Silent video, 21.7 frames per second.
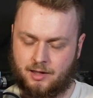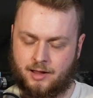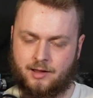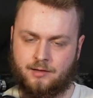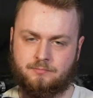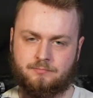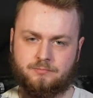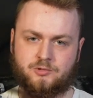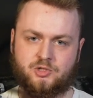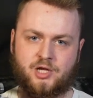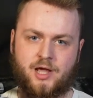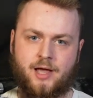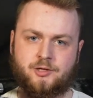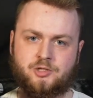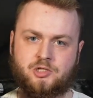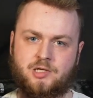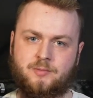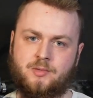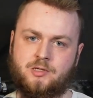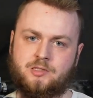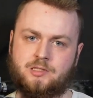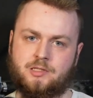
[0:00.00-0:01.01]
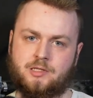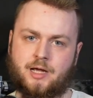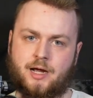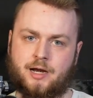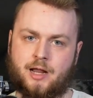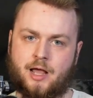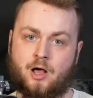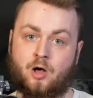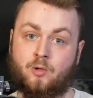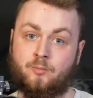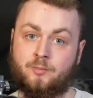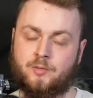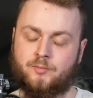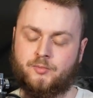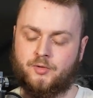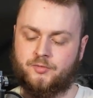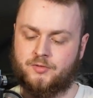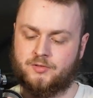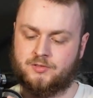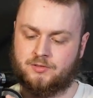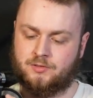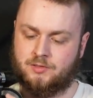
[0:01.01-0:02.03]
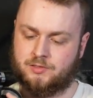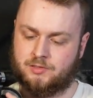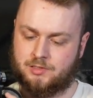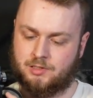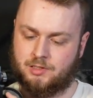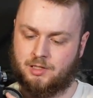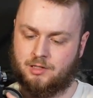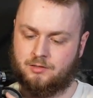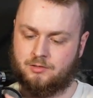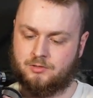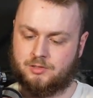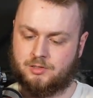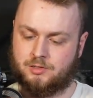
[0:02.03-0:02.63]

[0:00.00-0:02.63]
I had ChatGPT kind of help me put this list together,